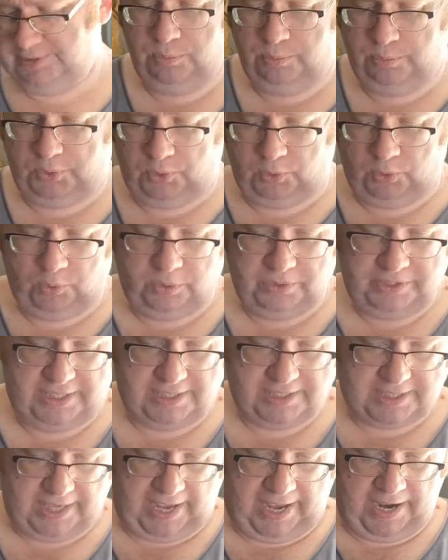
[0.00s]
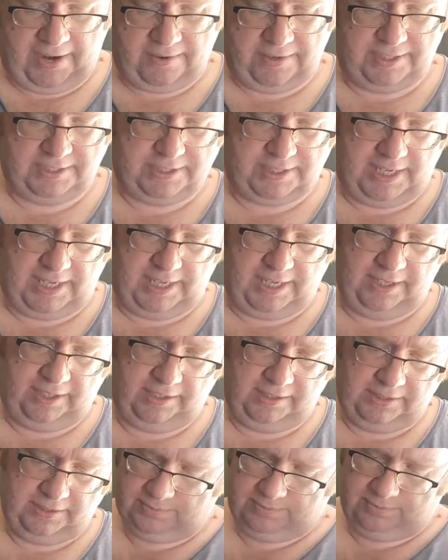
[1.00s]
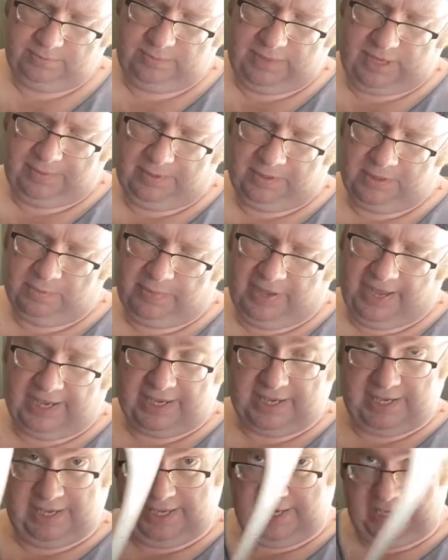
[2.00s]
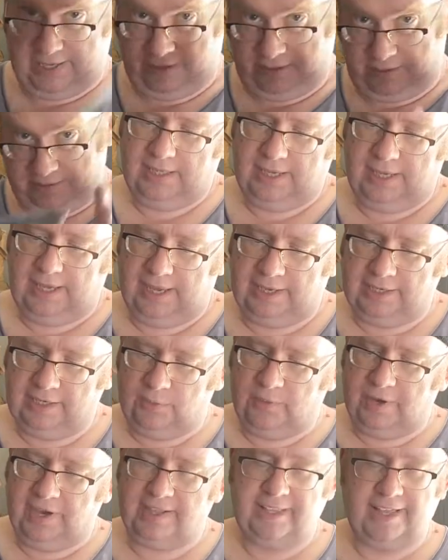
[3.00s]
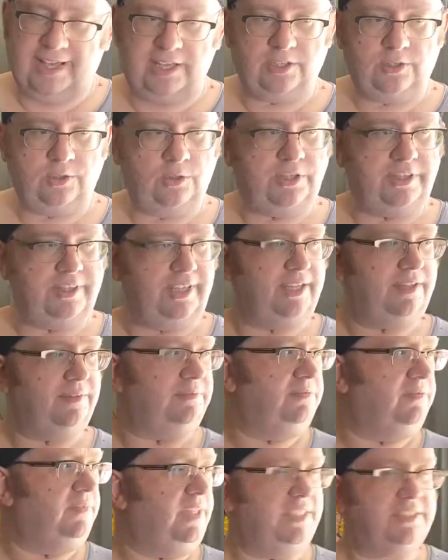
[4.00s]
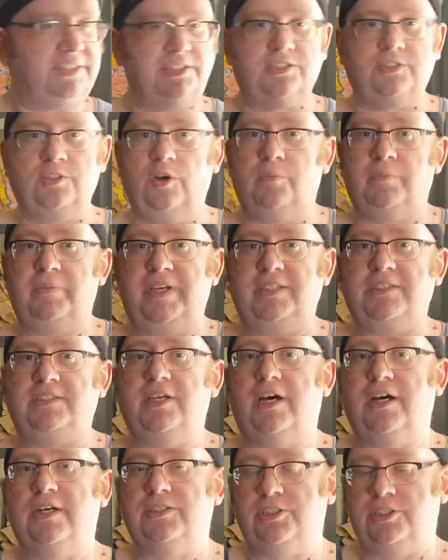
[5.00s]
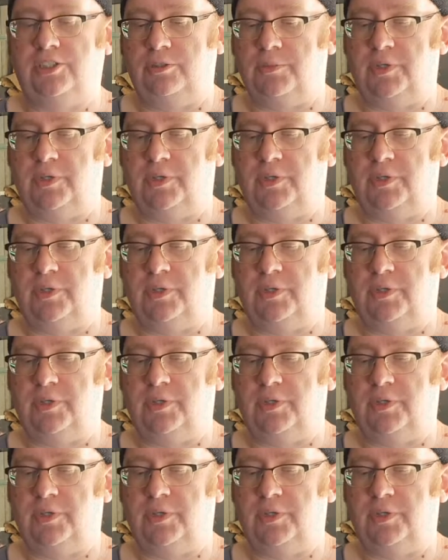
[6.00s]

but all these areas here, maybe in the back of here, anywhere that you think this is not being touched too